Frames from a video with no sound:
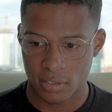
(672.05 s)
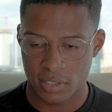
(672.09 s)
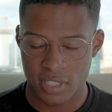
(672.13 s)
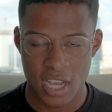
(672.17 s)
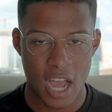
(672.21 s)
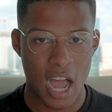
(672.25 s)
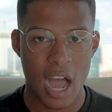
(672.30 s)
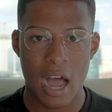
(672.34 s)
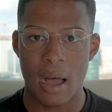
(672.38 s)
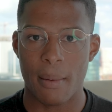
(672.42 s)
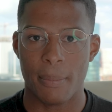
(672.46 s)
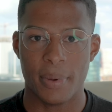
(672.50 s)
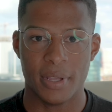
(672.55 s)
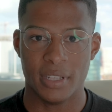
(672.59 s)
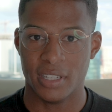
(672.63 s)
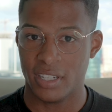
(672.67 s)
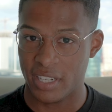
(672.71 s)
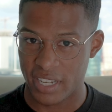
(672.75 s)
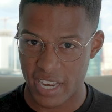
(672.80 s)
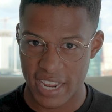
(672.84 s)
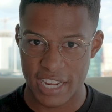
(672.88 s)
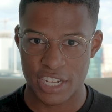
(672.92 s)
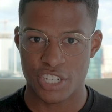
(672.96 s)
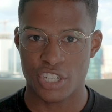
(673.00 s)
top in the
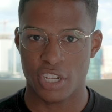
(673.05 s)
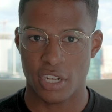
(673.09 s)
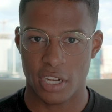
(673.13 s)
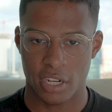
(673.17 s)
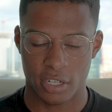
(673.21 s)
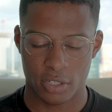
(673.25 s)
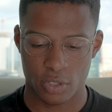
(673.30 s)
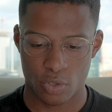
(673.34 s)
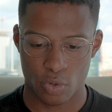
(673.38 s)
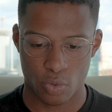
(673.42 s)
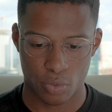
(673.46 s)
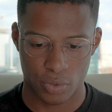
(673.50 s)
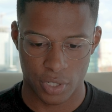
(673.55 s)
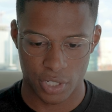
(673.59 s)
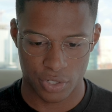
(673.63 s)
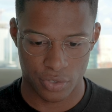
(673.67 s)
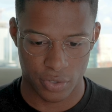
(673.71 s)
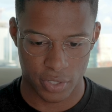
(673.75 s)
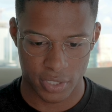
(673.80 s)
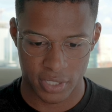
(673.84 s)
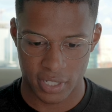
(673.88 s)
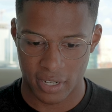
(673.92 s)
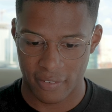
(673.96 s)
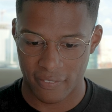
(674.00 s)
nation in school
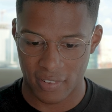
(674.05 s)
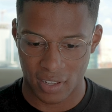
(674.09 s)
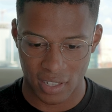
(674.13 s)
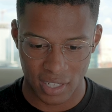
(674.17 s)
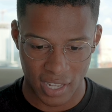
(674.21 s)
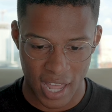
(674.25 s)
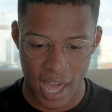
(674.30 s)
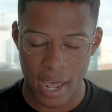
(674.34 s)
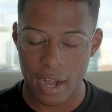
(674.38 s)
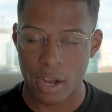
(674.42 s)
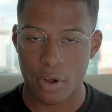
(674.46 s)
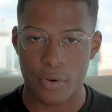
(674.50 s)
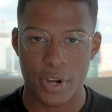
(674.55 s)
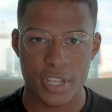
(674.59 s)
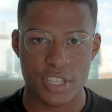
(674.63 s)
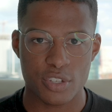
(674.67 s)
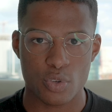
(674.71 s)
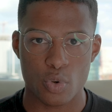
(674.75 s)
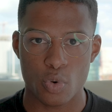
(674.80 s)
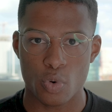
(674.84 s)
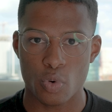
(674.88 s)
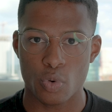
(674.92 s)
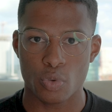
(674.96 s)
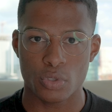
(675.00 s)
districts. They have a lot of great
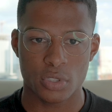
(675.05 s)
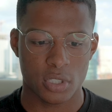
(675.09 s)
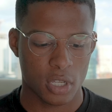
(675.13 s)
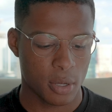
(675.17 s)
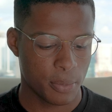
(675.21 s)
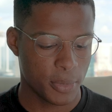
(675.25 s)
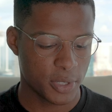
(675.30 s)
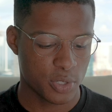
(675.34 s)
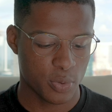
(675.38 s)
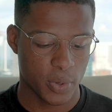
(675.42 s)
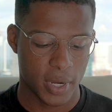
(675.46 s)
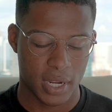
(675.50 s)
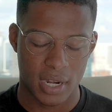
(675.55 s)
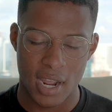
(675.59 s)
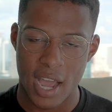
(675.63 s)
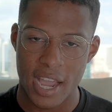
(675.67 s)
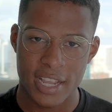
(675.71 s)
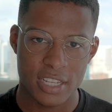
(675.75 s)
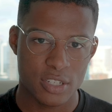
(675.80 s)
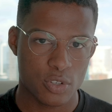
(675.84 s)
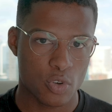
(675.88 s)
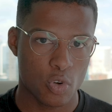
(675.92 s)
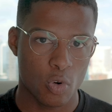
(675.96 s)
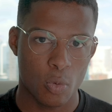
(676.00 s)
schools between
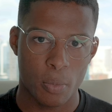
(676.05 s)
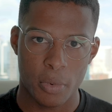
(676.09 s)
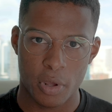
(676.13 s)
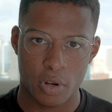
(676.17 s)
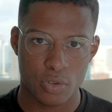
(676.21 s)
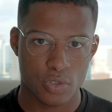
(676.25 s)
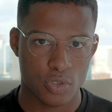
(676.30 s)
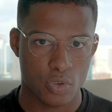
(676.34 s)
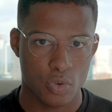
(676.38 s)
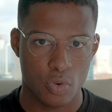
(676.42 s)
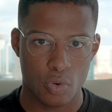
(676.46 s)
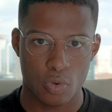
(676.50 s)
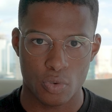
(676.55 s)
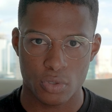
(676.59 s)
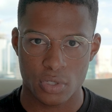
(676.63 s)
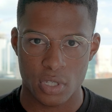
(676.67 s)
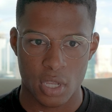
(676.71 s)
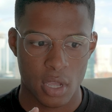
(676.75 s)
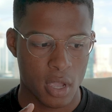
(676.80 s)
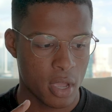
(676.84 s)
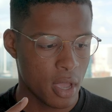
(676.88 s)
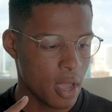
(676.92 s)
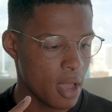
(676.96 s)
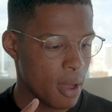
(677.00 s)
high school, middle schools,
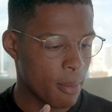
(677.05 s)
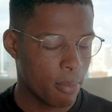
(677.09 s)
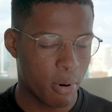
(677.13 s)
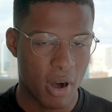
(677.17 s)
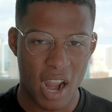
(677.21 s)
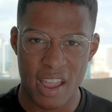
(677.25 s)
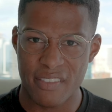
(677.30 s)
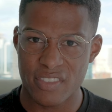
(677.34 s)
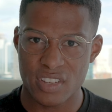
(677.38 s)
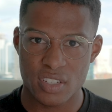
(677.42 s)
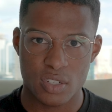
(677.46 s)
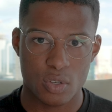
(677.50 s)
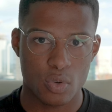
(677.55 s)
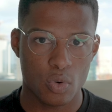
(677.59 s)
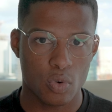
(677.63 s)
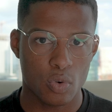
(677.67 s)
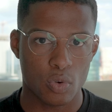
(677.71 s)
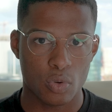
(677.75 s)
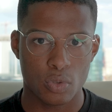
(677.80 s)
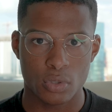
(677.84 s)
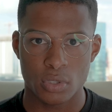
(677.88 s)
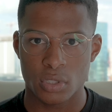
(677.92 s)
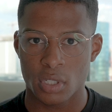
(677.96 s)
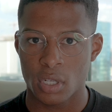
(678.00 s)
private
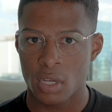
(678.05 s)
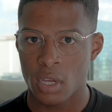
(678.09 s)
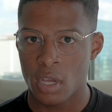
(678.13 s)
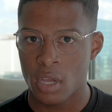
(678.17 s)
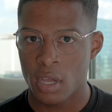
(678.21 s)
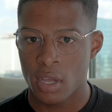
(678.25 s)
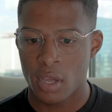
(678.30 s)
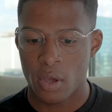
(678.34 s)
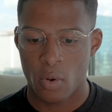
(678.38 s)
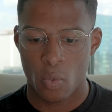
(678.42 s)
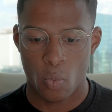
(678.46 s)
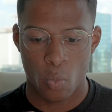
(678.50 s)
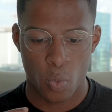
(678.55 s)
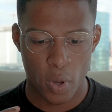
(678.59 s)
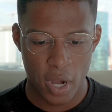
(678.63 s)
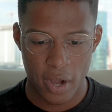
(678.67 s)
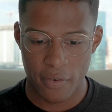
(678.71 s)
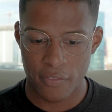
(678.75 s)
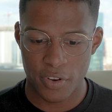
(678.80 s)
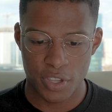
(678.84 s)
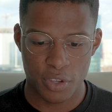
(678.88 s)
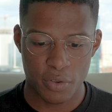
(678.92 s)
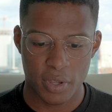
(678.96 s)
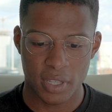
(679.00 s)
schools,
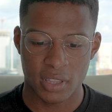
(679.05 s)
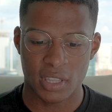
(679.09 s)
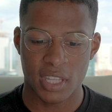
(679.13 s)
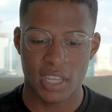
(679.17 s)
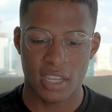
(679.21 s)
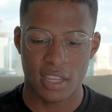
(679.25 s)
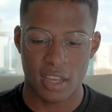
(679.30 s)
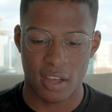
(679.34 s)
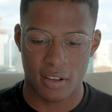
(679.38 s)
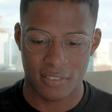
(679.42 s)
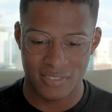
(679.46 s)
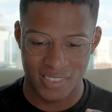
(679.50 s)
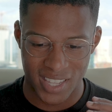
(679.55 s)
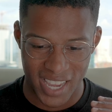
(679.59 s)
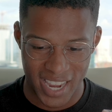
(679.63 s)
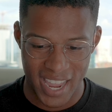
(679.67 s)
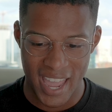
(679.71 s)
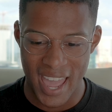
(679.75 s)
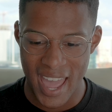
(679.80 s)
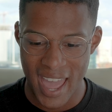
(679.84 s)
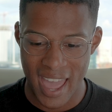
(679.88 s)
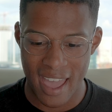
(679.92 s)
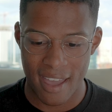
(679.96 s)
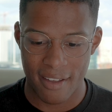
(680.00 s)
whatever you can think of, they
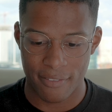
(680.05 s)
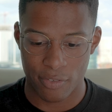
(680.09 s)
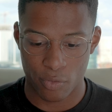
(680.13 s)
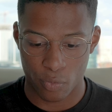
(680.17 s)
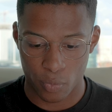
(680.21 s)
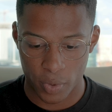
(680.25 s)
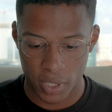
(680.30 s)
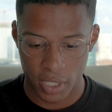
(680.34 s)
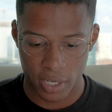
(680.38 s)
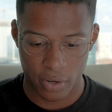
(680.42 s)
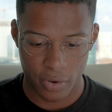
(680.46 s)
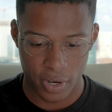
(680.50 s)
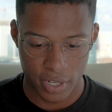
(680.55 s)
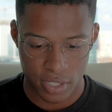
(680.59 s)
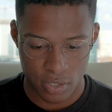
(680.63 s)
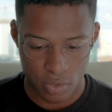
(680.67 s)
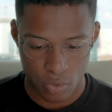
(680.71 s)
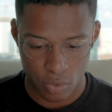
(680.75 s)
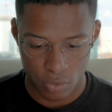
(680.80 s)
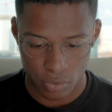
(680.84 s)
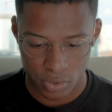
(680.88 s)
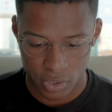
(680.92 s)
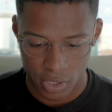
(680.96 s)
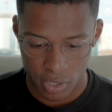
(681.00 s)
have really great
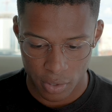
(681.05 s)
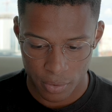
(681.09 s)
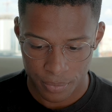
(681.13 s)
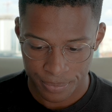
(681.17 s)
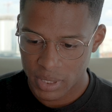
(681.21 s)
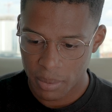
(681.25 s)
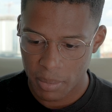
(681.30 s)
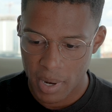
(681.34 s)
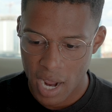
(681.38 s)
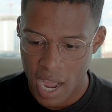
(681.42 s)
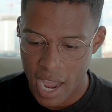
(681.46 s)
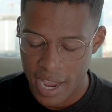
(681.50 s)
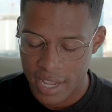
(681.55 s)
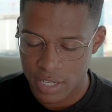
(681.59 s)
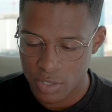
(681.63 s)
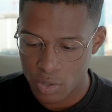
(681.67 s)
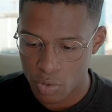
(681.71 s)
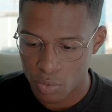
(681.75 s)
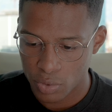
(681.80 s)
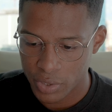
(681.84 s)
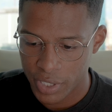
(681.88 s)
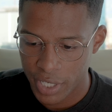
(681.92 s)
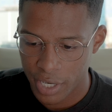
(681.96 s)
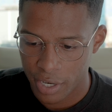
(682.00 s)
schools. So some of the high
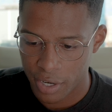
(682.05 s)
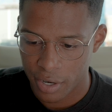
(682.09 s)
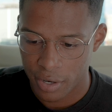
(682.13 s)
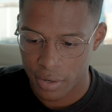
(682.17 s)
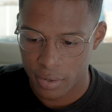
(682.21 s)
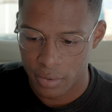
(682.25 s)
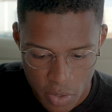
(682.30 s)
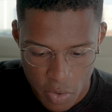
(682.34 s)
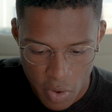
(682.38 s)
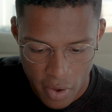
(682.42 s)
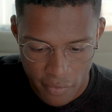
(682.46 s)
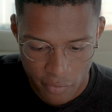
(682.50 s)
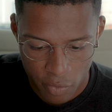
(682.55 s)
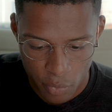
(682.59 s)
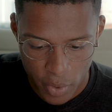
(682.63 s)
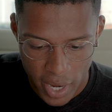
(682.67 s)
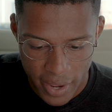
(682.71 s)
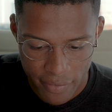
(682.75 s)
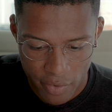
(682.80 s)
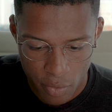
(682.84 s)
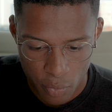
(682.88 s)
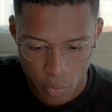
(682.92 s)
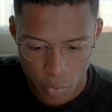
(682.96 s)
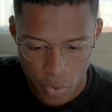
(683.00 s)
schools here, you have
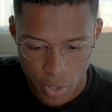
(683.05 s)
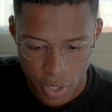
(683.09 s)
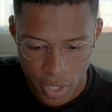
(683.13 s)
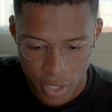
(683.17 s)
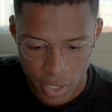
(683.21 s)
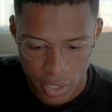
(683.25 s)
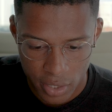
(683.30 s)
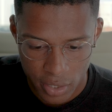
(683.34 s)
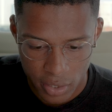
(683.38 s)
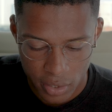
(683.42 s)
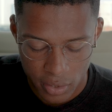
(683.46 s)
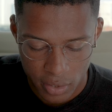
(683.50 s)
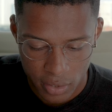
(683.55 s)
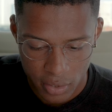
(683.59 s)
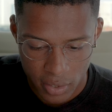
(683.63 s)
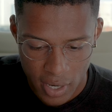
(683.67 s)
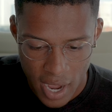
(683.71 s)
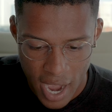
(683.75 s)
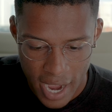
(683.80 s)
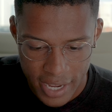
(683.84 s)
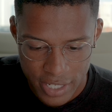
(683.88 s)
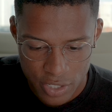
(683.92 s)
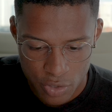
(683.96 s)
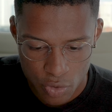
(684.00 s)
Ravenwood
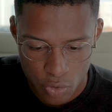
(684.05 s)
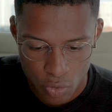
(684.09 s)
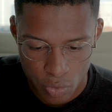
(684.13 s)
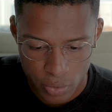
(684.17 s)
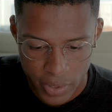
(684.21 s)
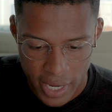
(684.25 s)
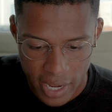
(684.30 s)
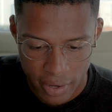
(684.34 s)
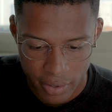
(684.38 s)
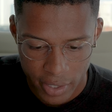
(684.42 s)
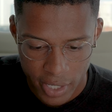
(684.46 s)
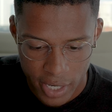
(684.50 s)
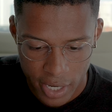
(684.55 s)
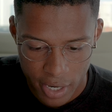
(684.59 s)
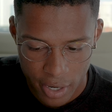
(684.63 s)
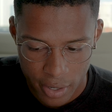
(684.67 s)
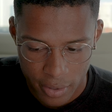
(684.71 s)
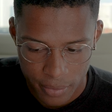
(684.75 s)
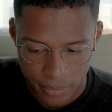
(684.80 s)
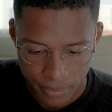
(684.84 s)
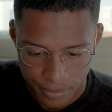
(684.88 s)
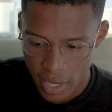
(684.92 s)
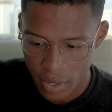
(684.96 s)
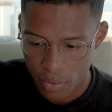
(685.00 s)
High School down
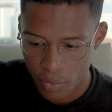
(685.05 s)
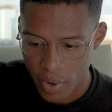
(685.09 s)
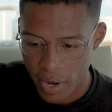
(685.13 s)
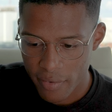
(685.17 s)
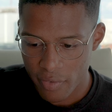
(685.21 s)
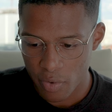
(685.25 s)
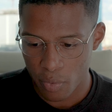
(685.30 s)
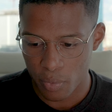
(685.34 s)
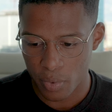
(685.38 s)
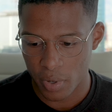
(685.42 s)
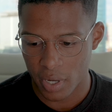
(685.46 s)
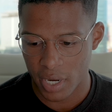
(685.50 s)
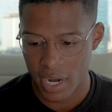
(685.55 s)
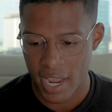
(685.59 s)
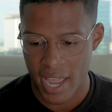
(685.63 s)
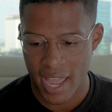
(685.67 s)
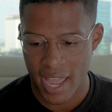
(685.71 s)
here, and Ravenwood